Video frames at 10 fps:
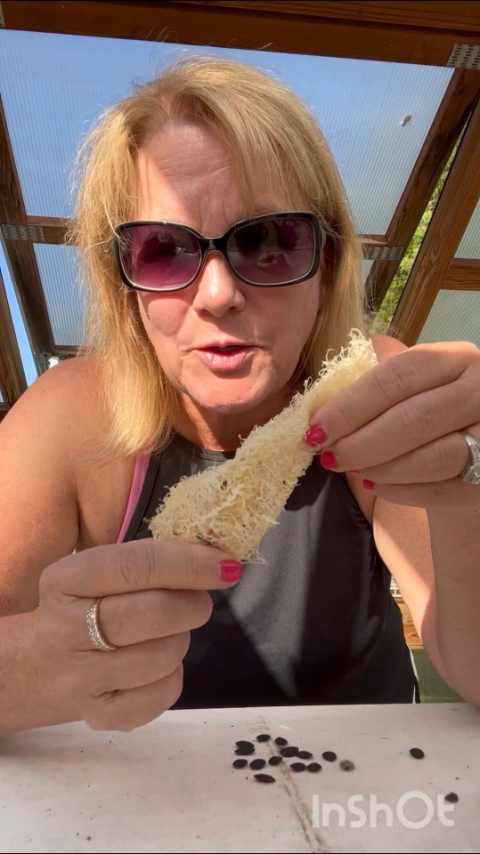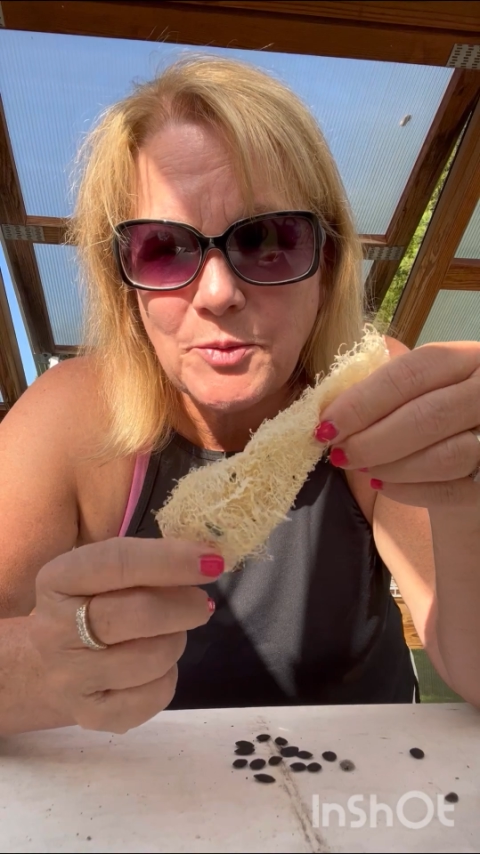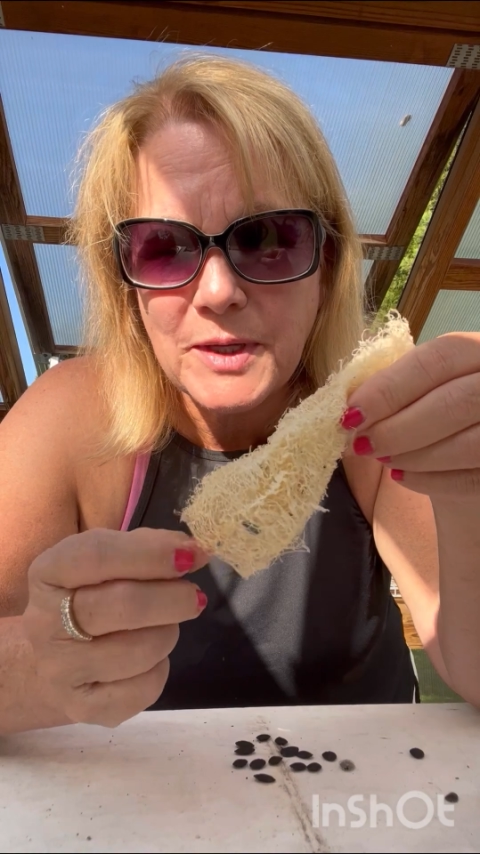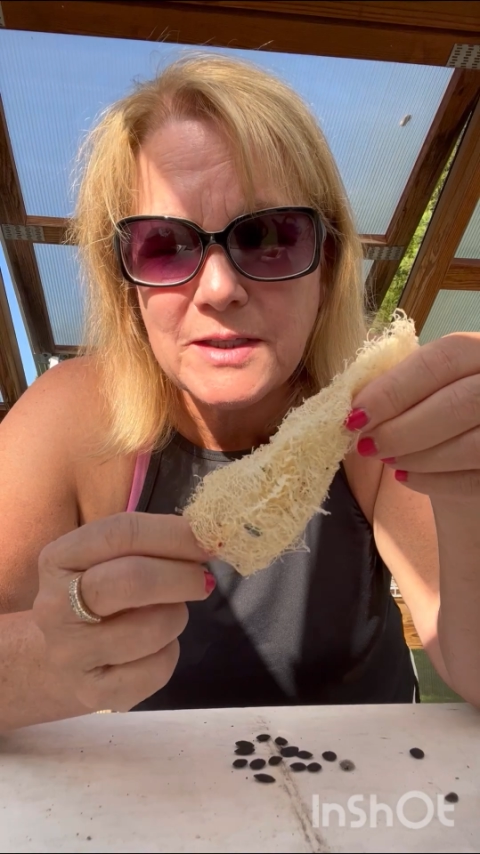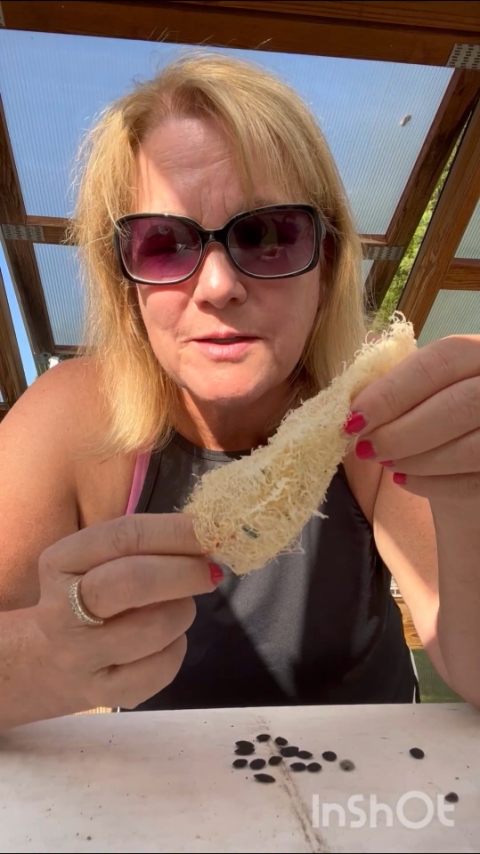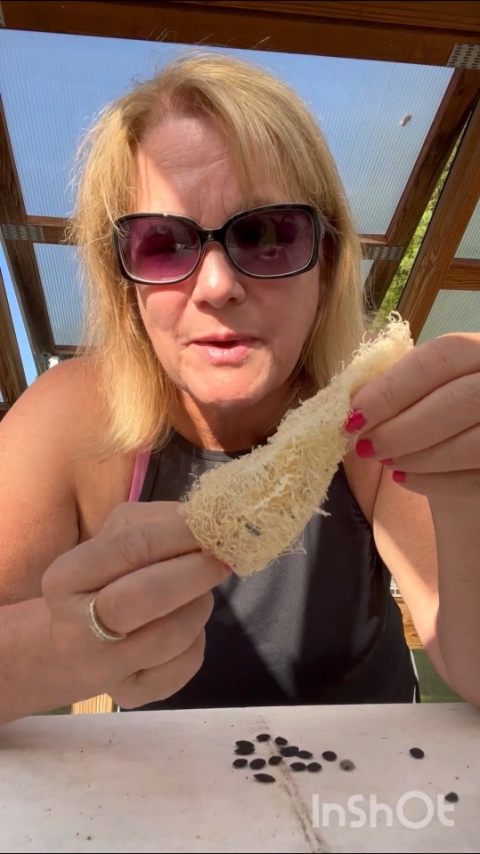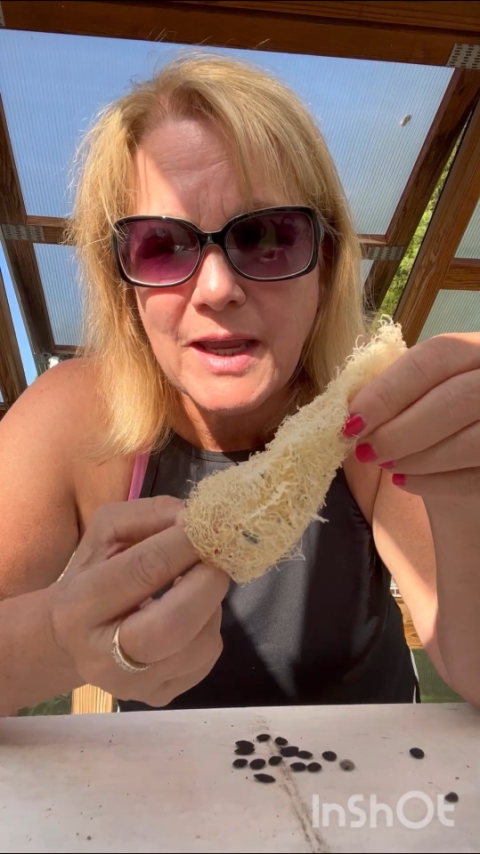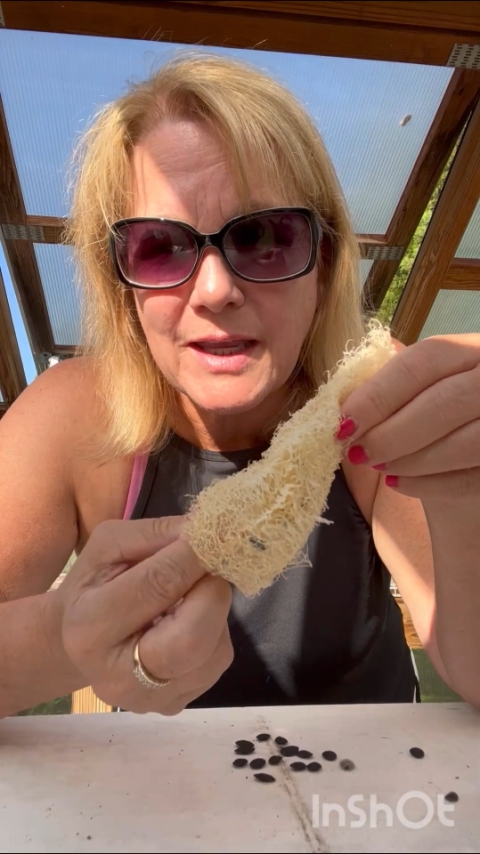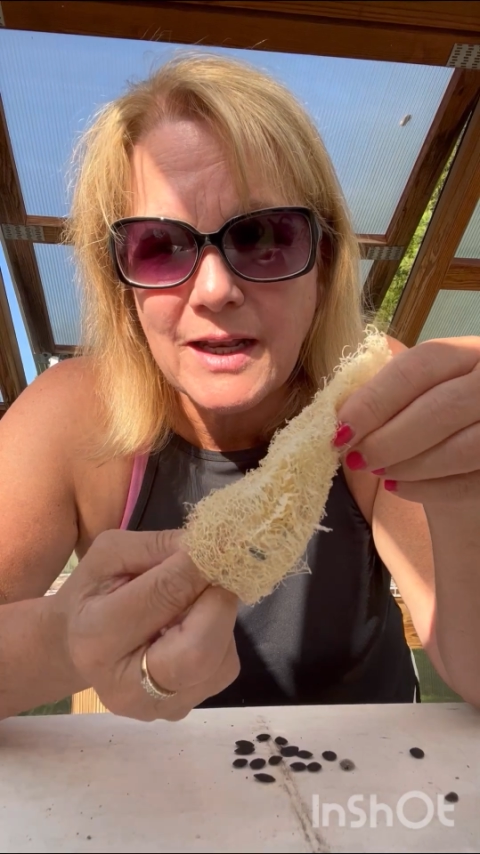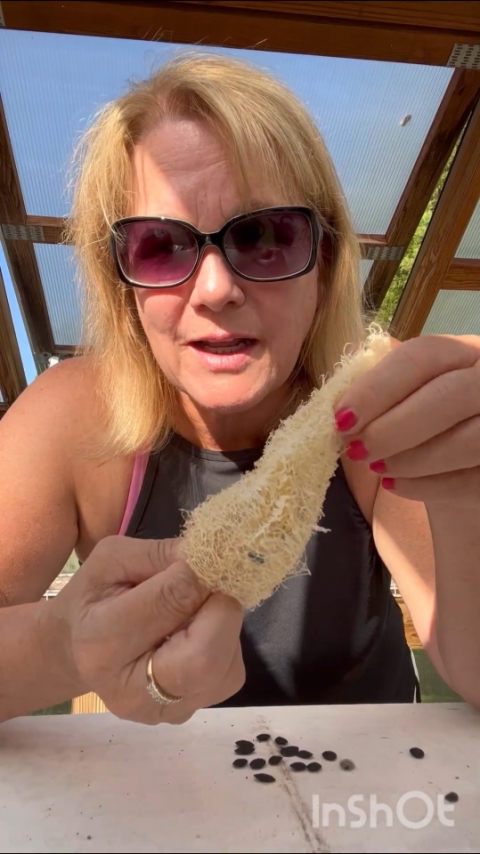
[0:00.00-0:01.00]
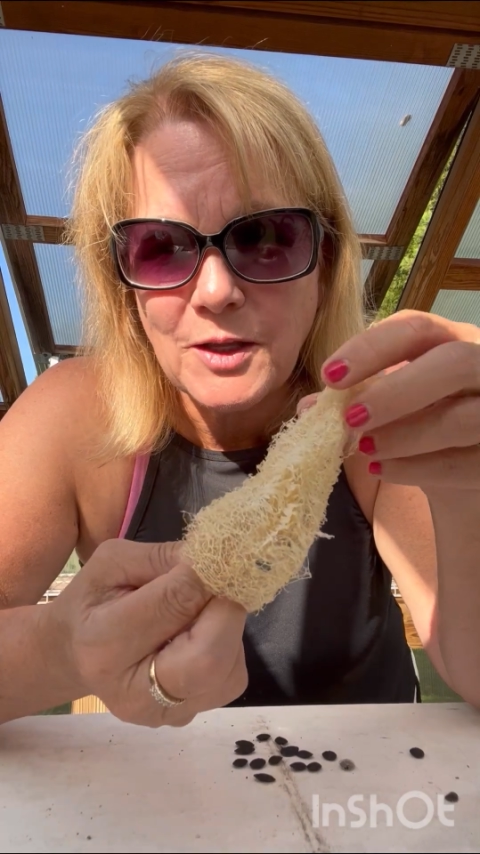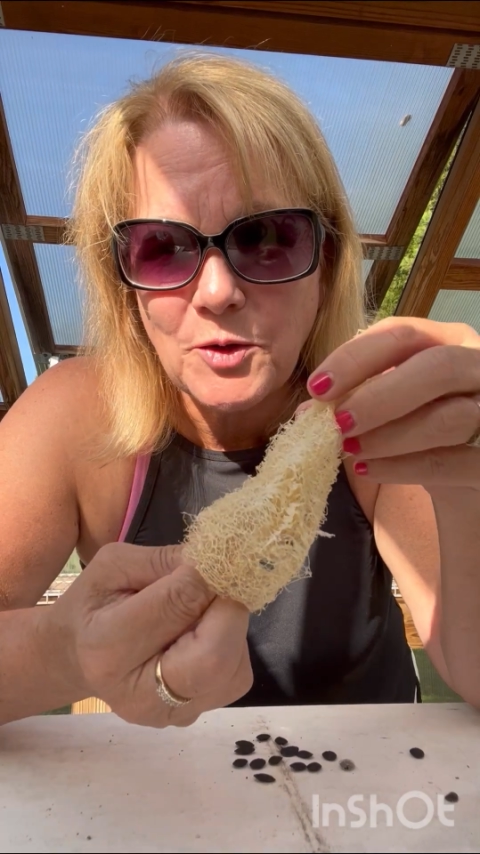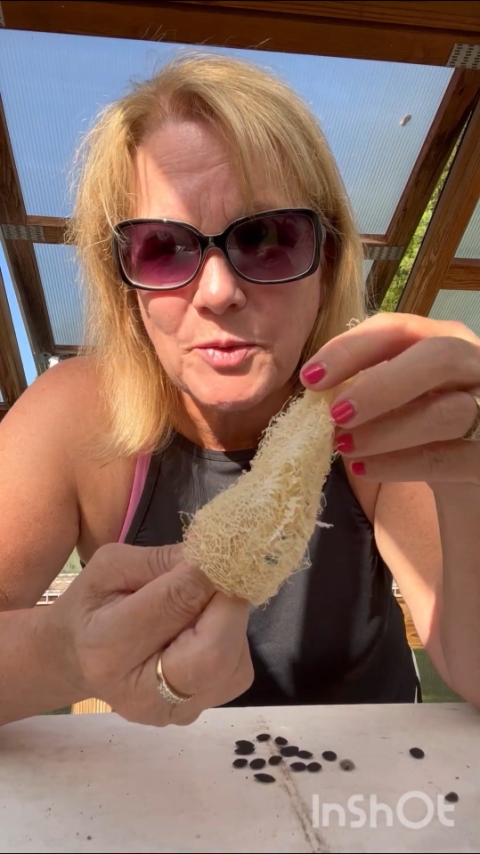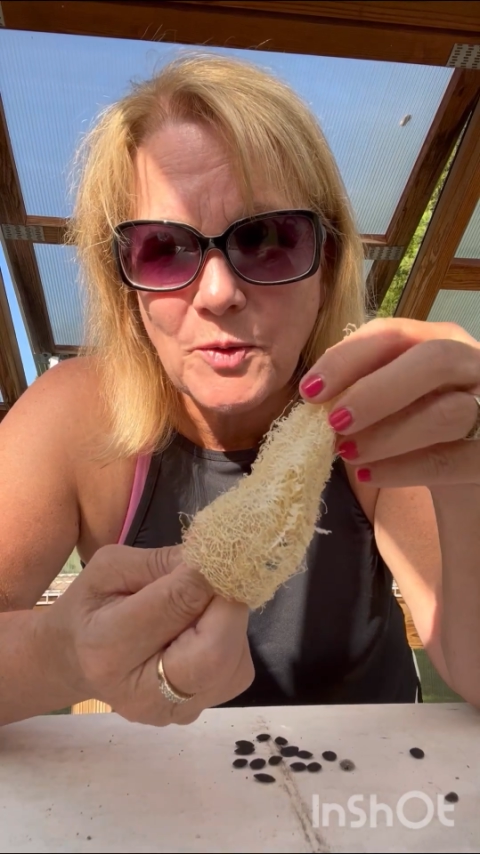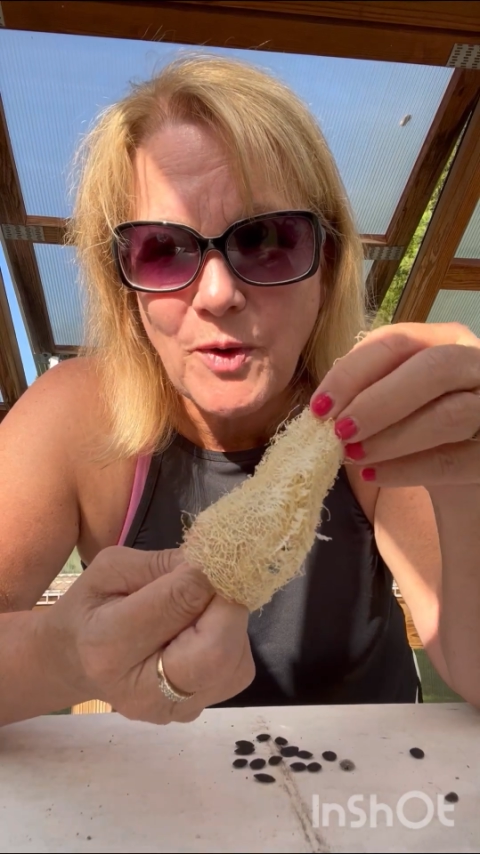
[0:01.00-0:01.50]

bit to make it a little bit